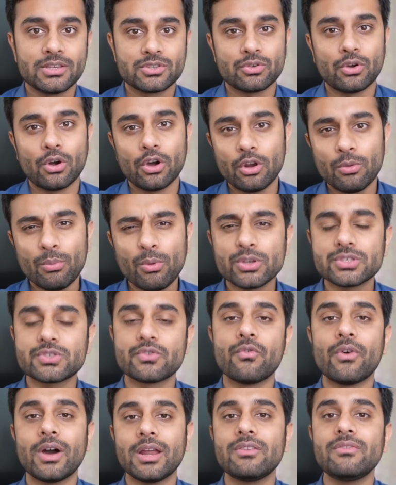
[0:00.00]
So almost
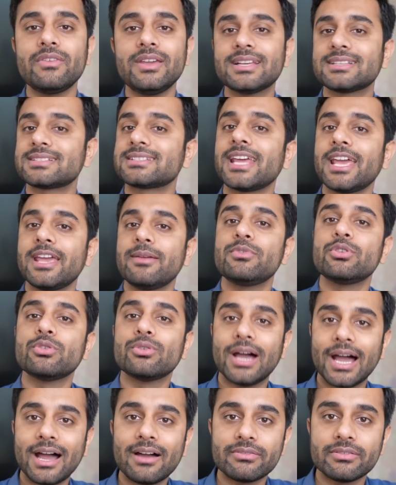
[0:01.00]
1 week's time you
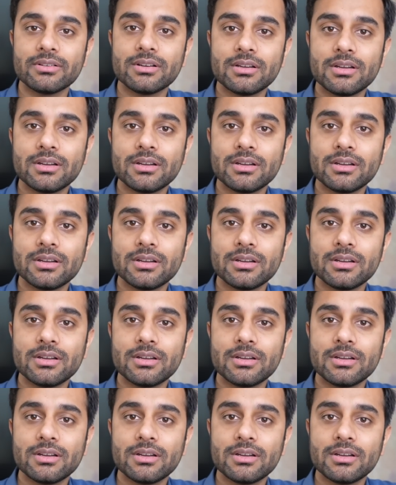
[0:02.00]
have